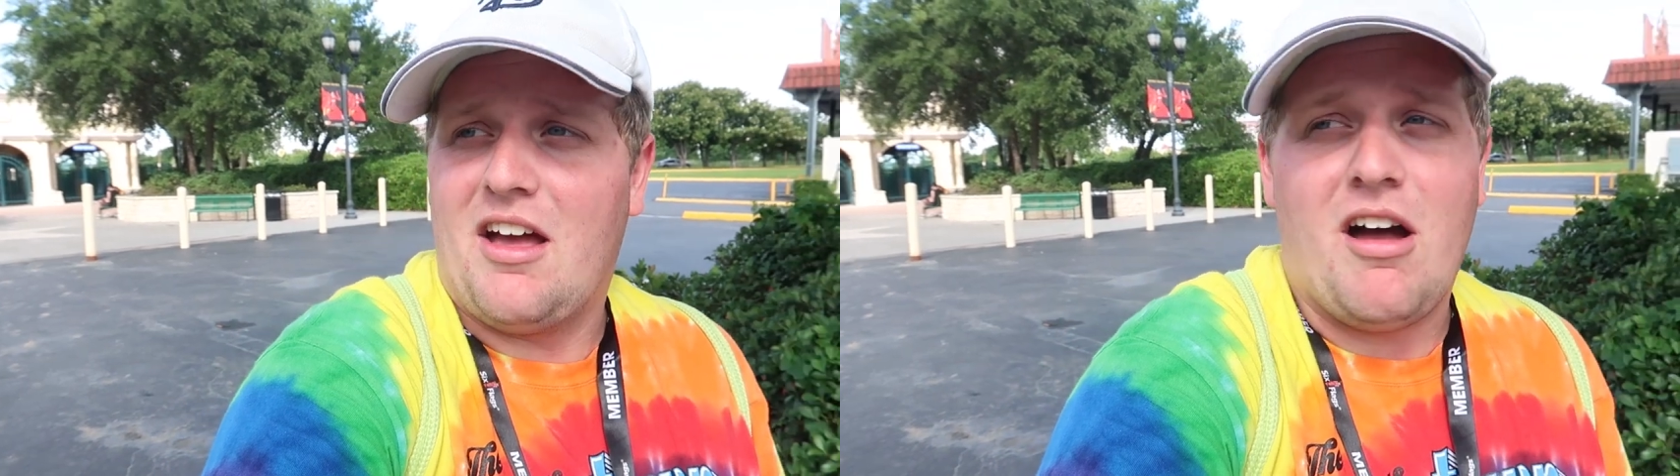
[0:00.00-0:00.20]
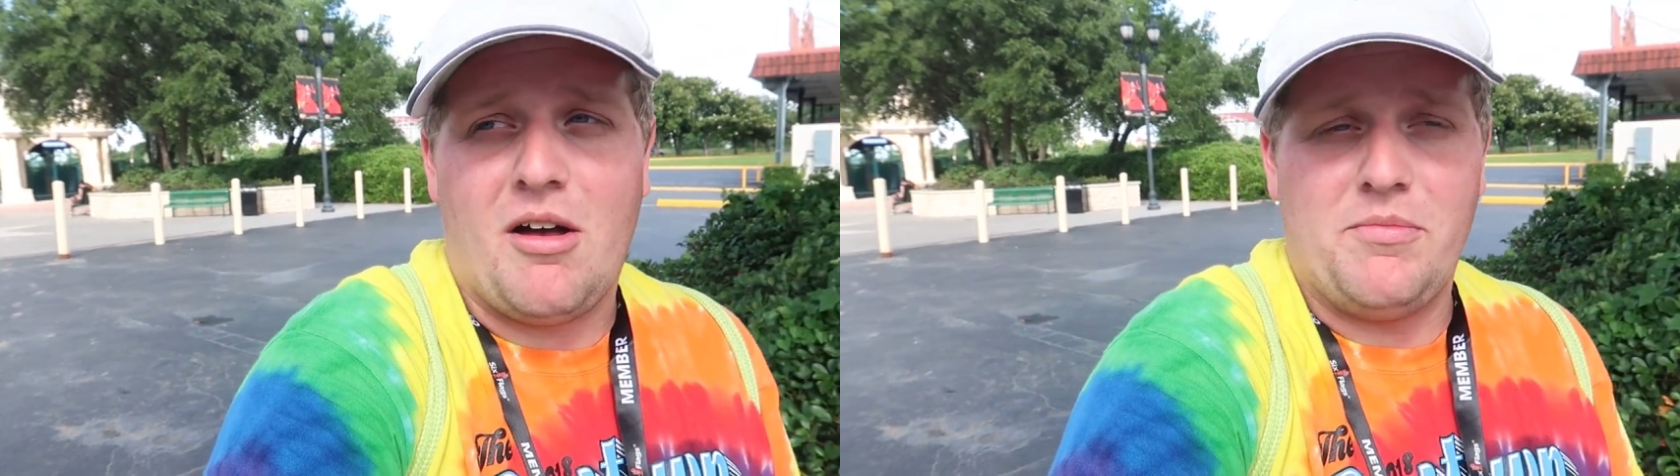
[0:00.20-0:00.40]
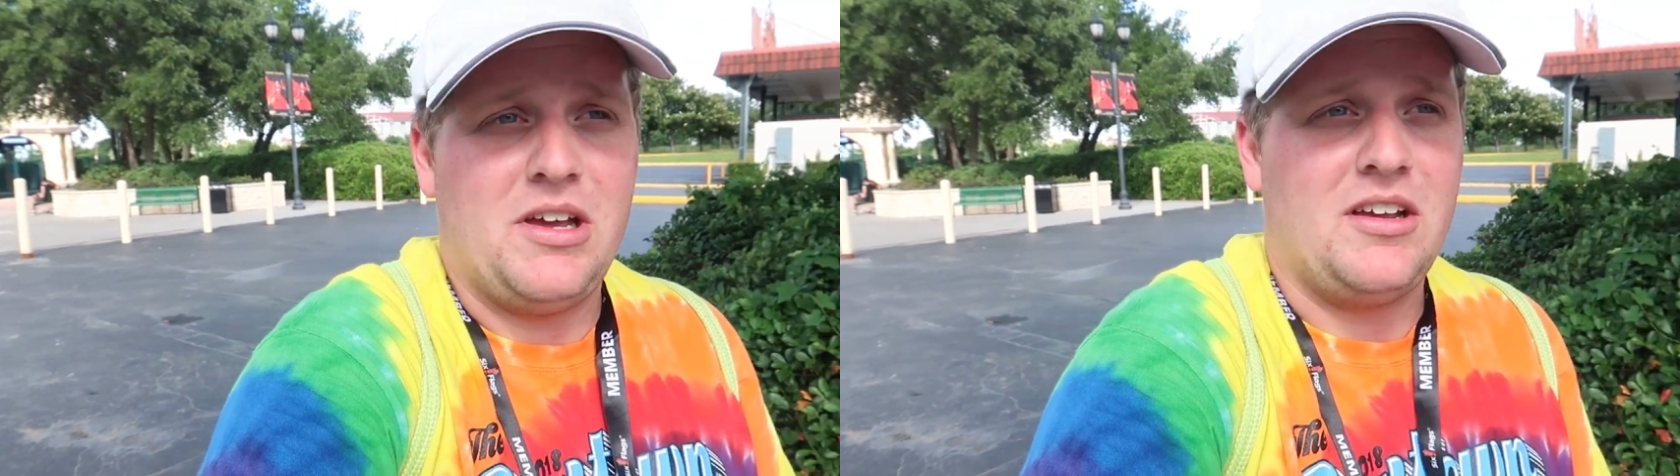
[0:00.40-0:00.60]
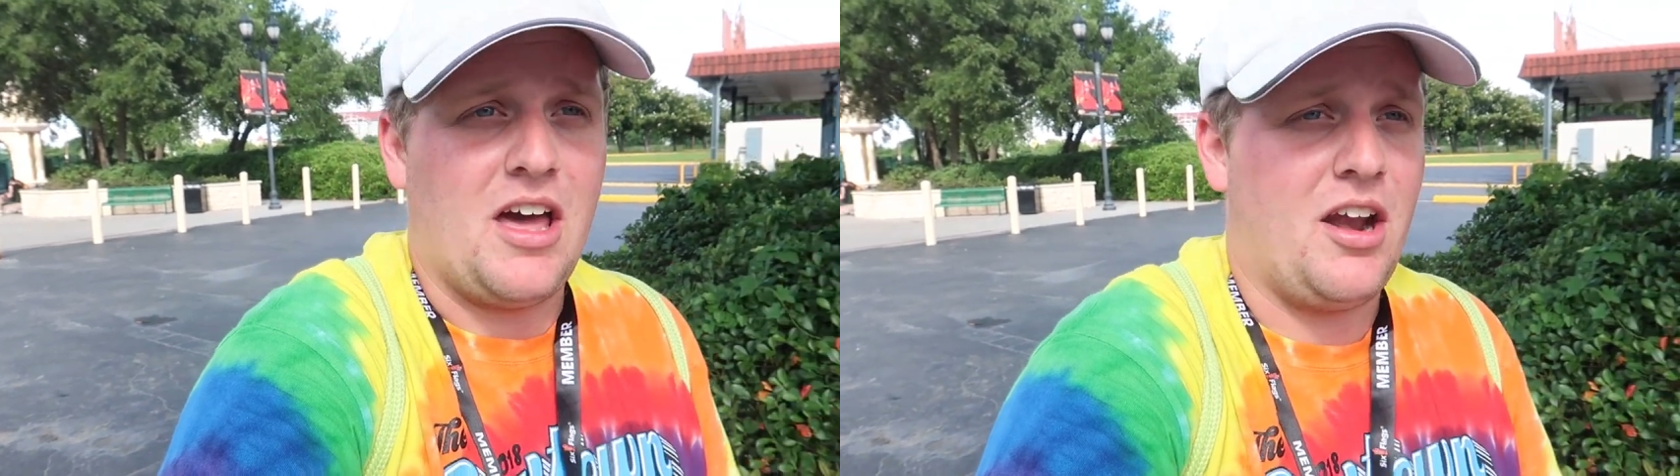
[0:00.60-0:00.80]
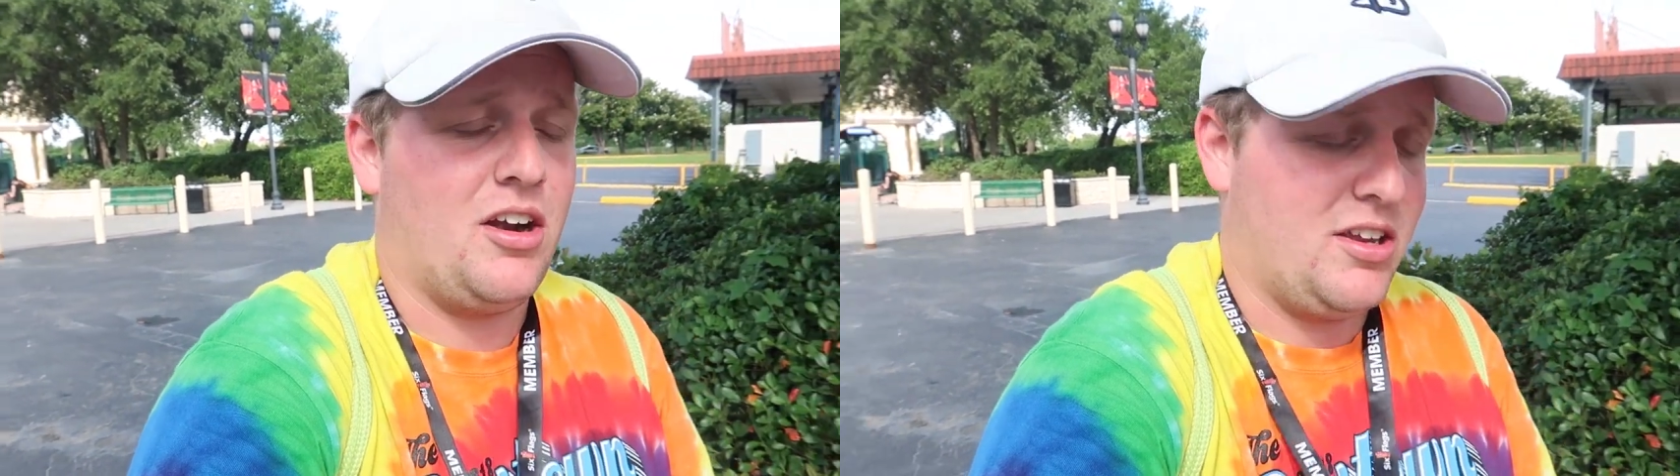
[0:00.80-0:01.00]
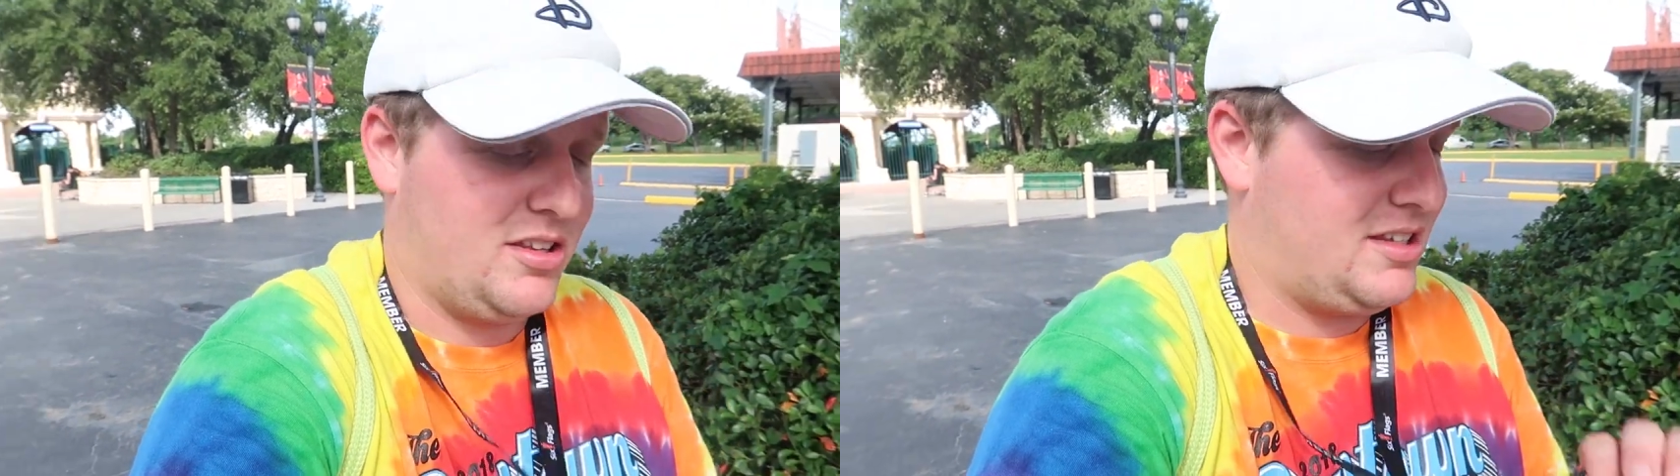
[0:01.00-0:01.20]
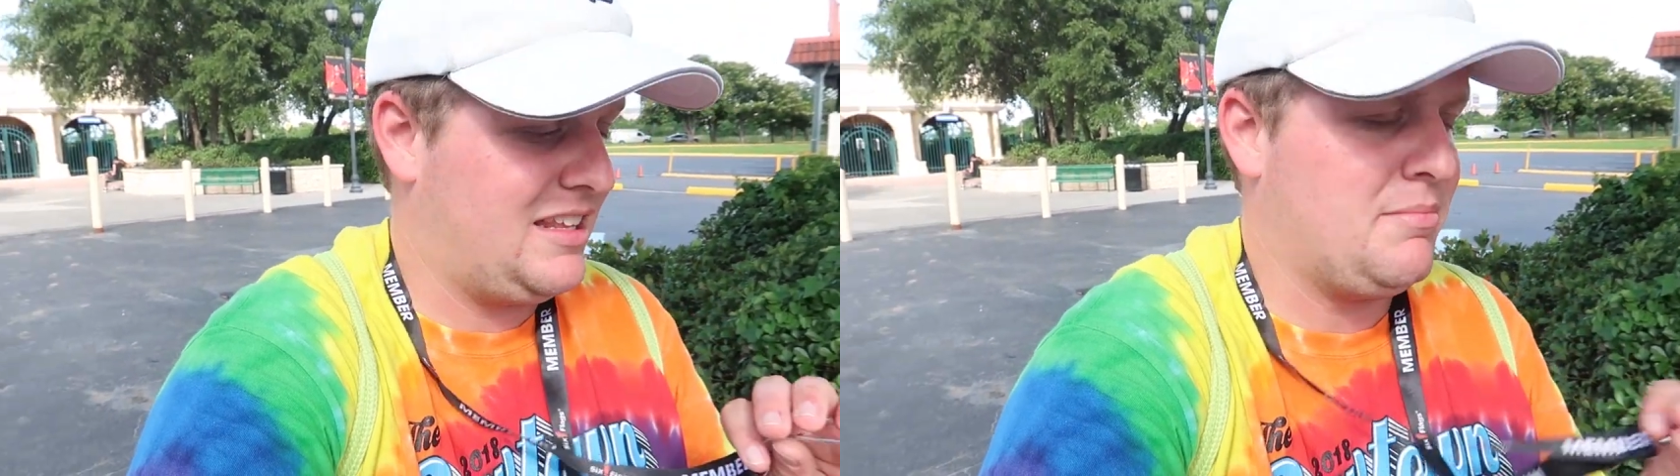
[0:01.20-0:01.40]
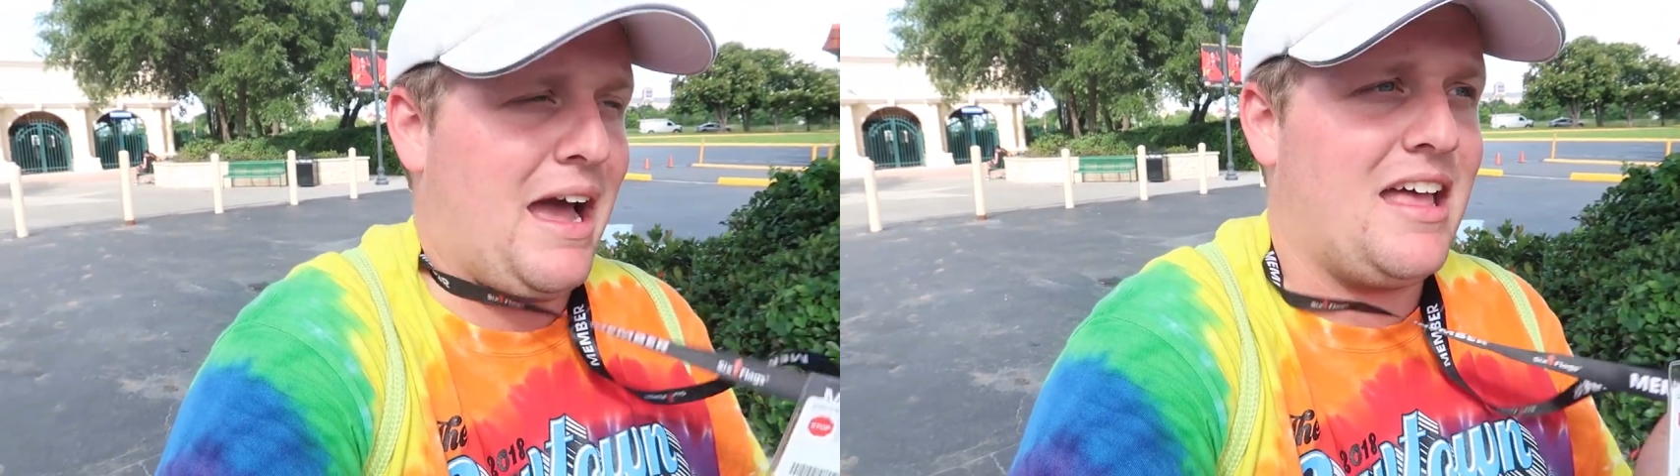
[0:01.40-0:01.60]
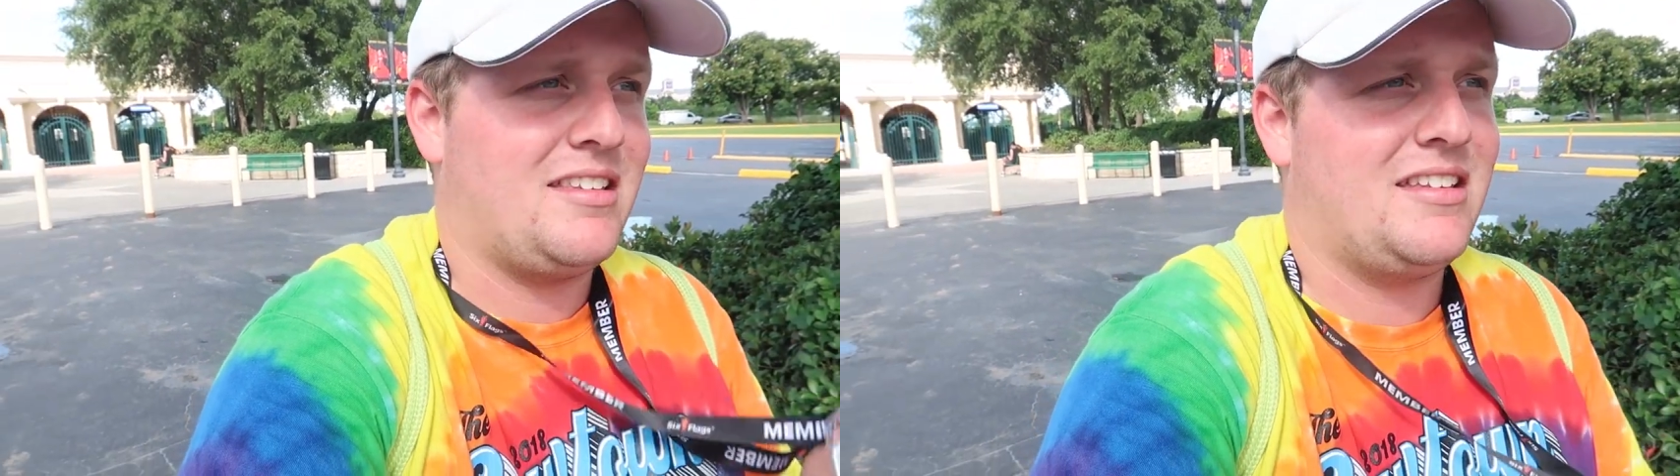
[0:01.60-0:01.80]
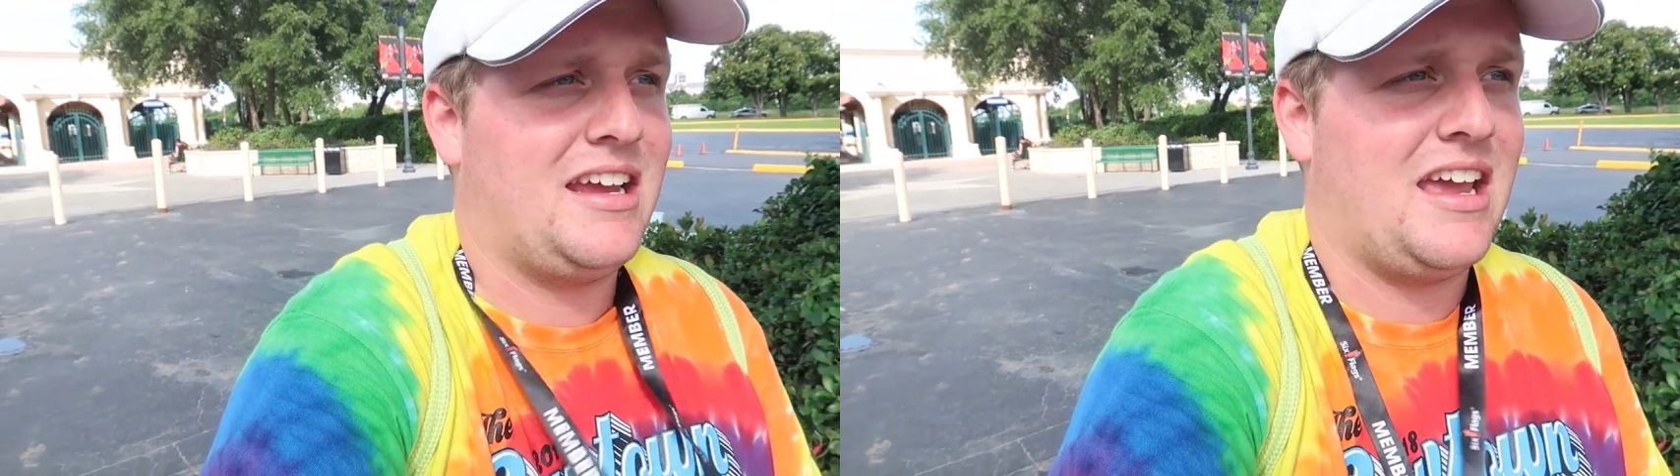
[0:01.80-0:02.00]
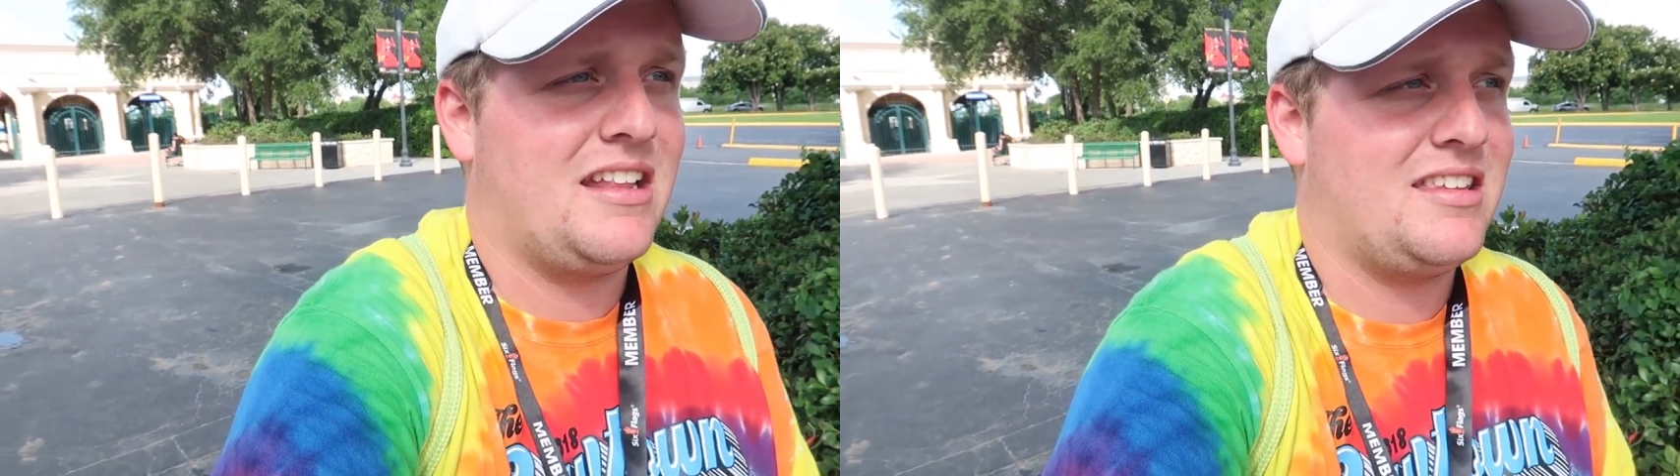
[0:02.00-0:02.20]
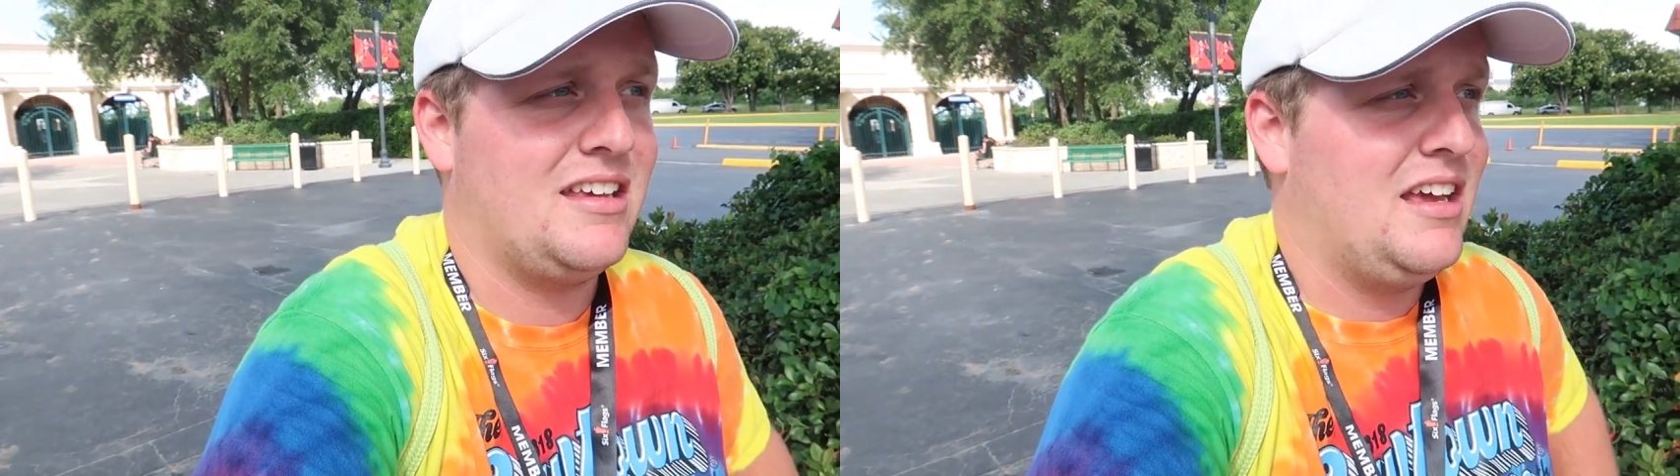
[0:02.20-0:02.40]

Um, got our season pass tickets.